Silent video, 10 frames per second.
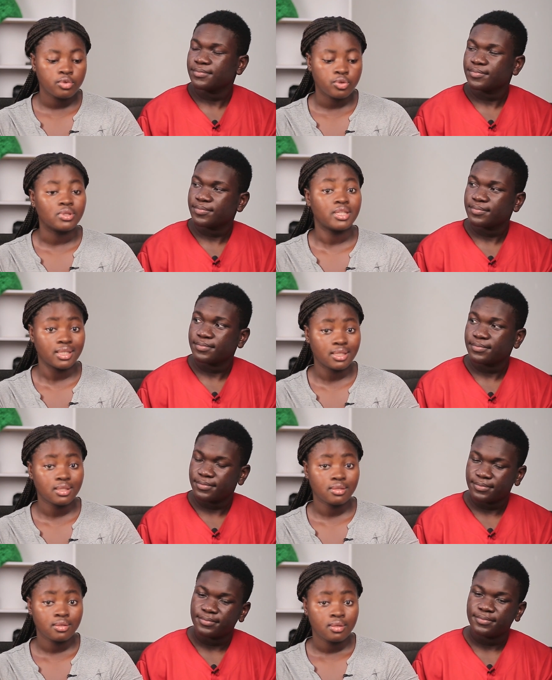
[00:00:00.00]
Speaker 1: to this.
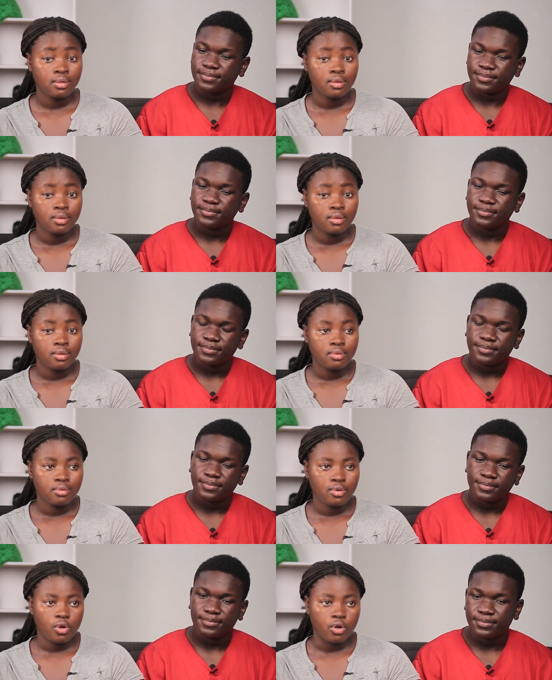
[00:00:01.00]

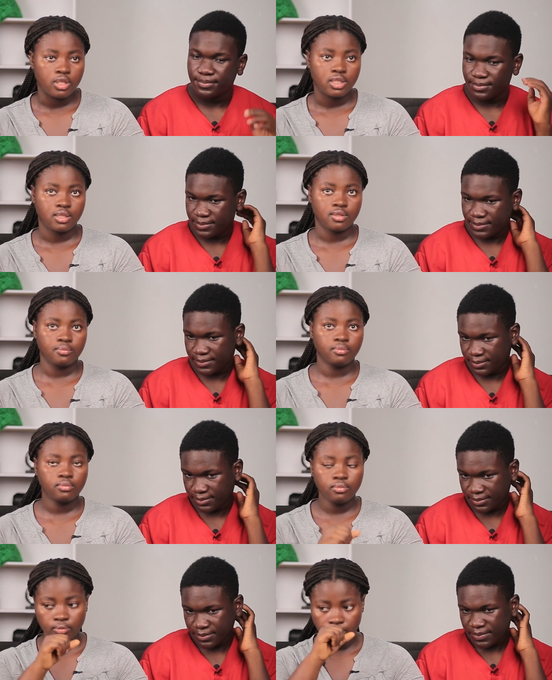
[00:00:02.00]
Cause
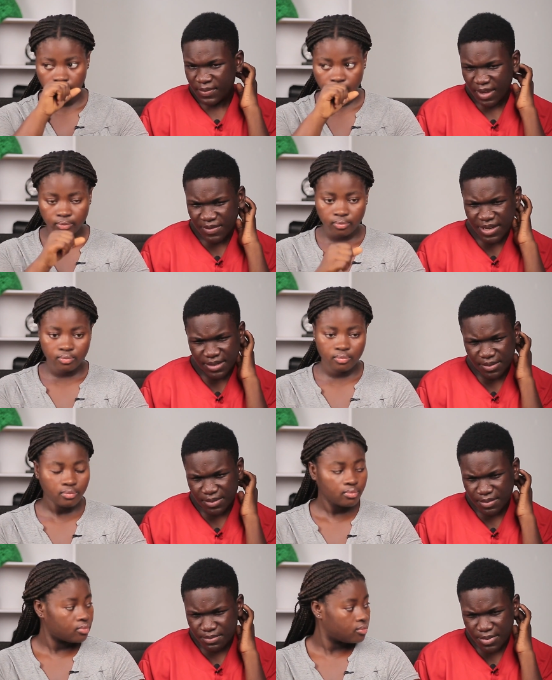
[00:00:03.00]
I like the,
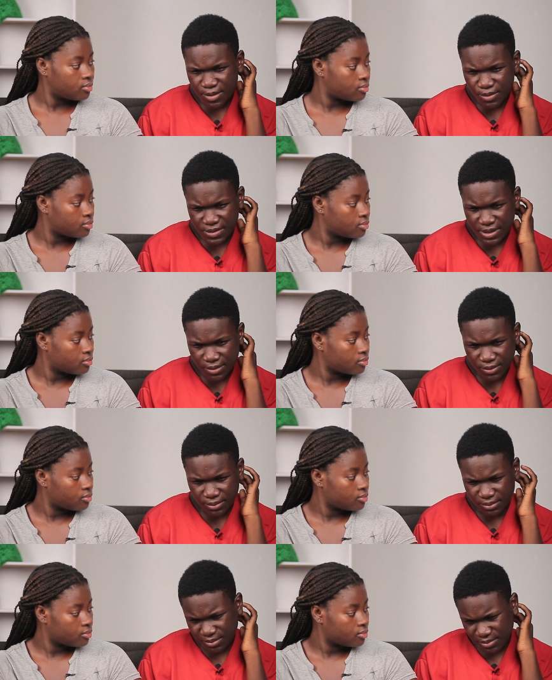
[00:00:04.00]
the males are not